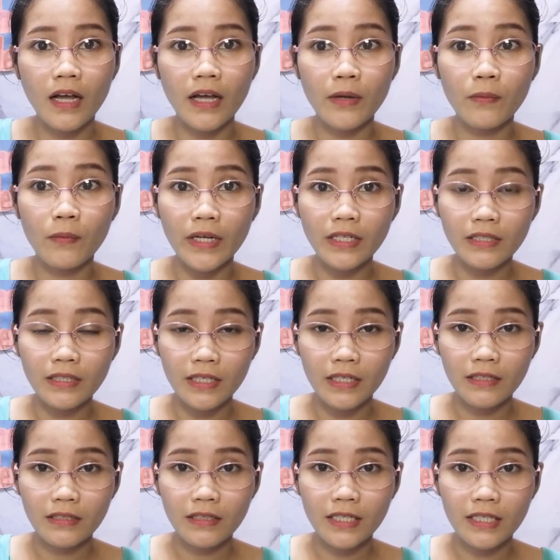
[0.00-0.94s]

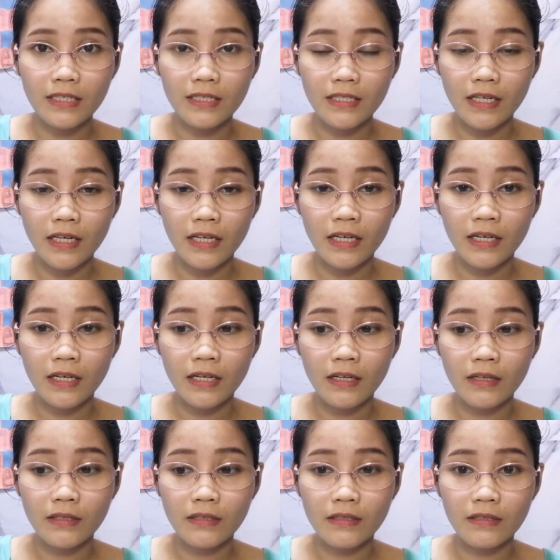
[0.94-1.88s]
waited
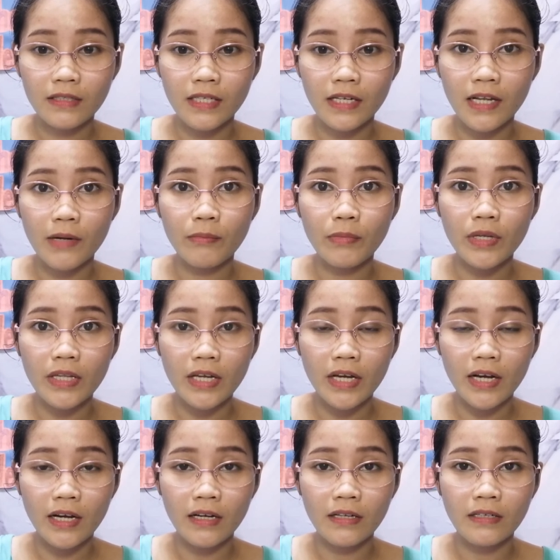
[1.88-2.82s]
kasi sinabi
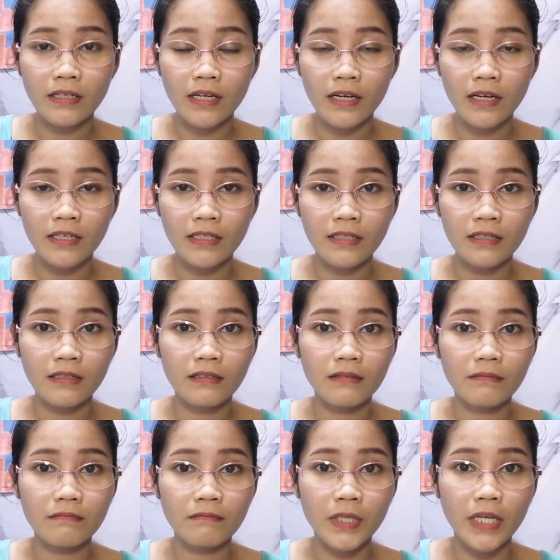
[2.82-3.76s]
niya na
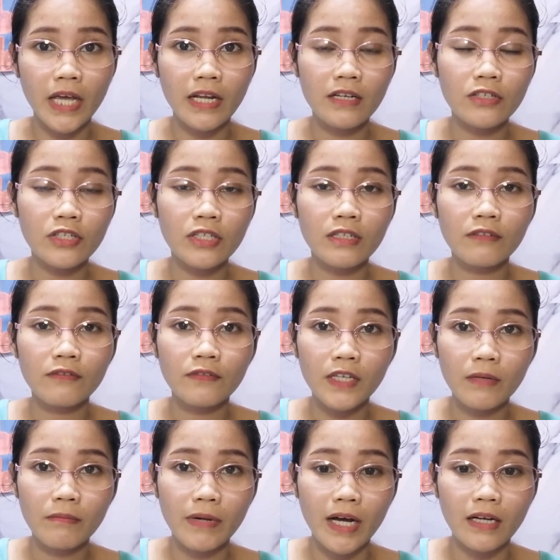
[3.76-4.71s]
nagbigay na siya ng
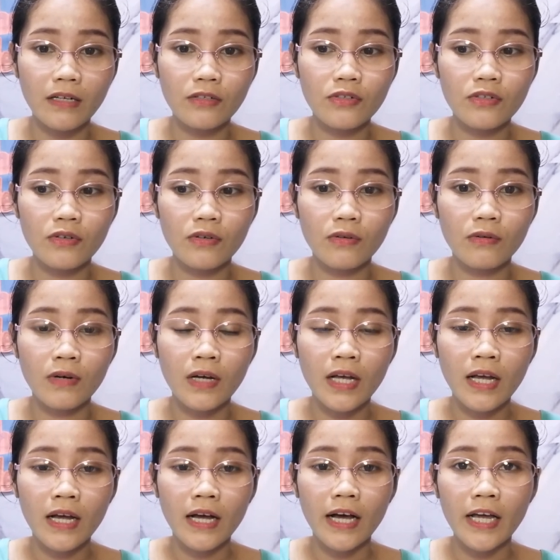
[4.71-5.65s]
feedback. So
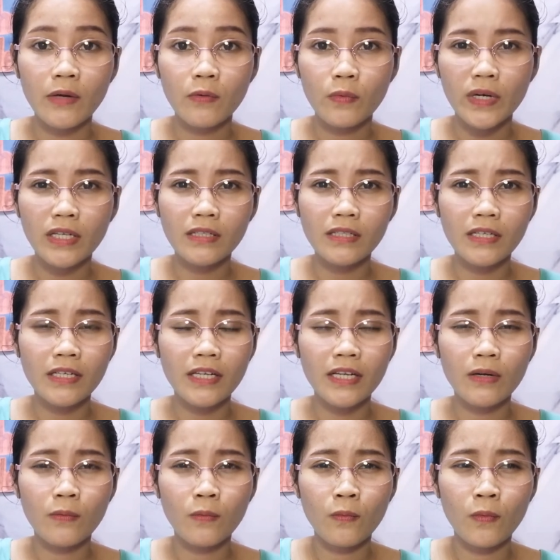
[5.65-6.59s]
I waited
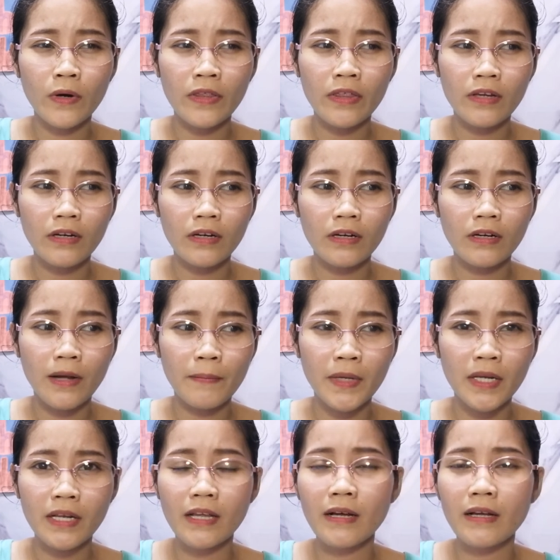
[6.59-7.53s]
whether, I
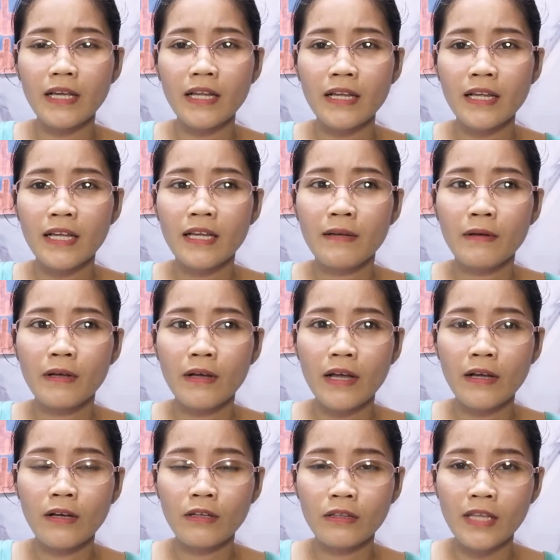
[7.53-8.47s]
mean,
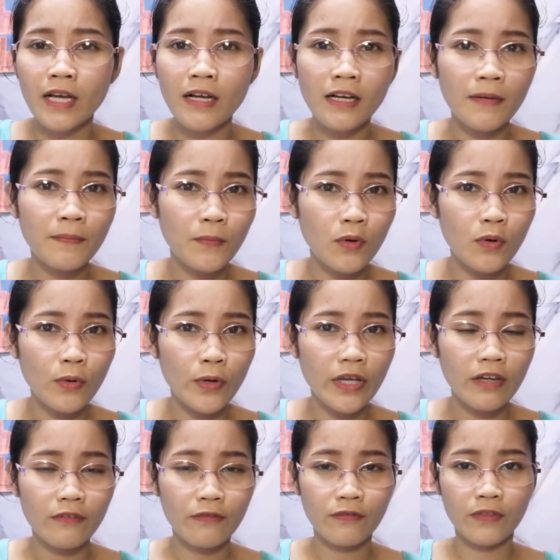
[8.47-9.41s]
tanggap
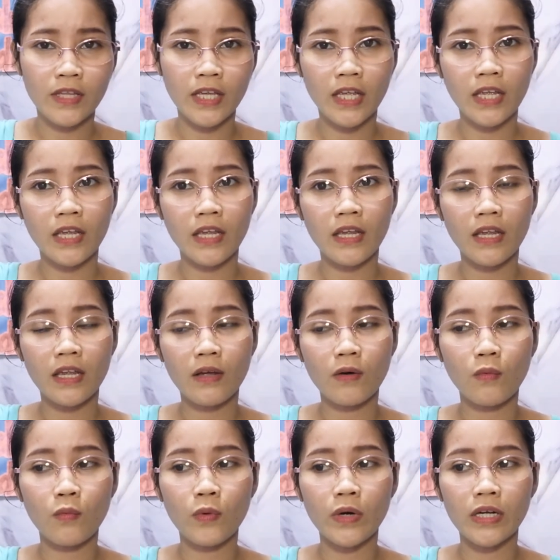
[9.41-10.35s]
ko if
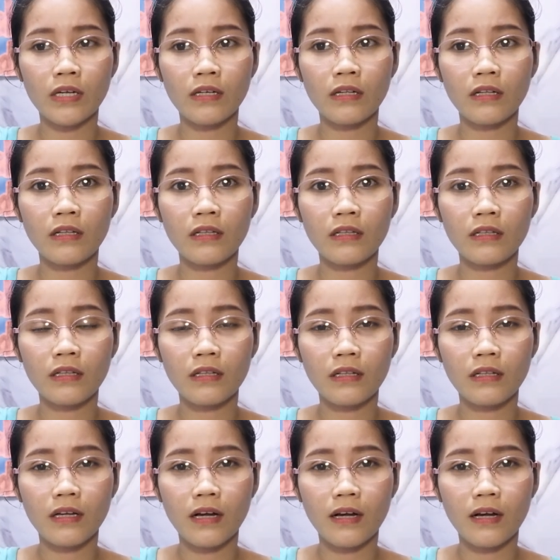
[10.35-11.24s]
they will